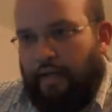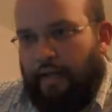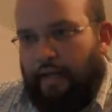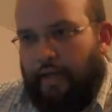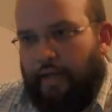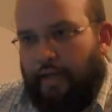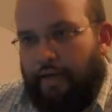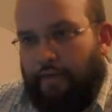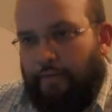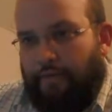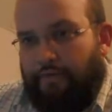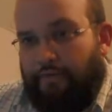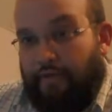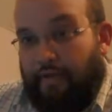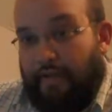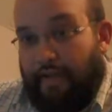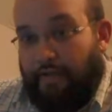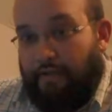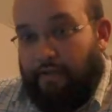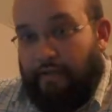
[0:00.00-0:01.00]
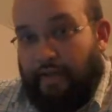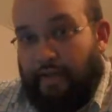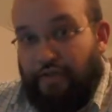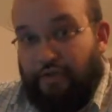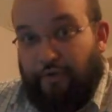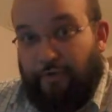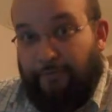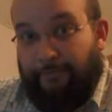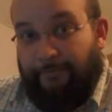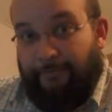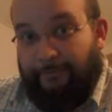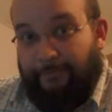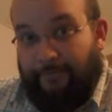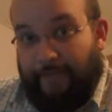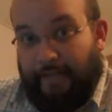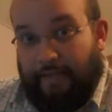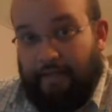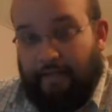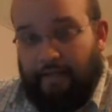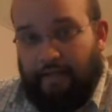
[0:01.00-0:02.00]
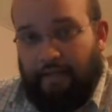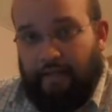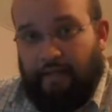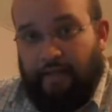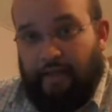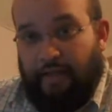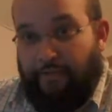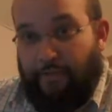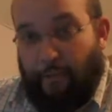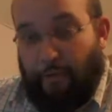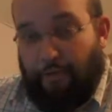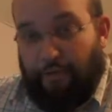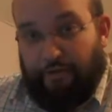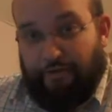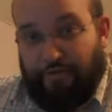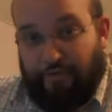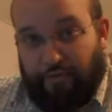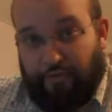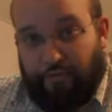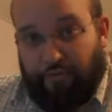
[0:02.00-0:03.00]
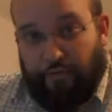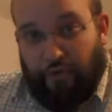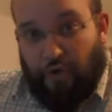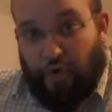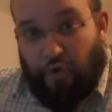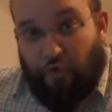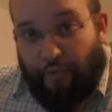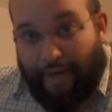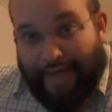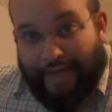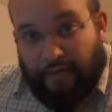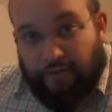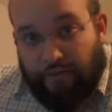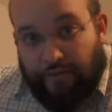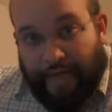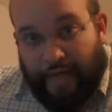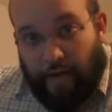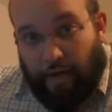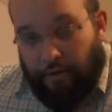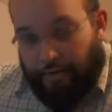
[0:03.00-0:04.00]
And it was a technological feat, even with its own grayscale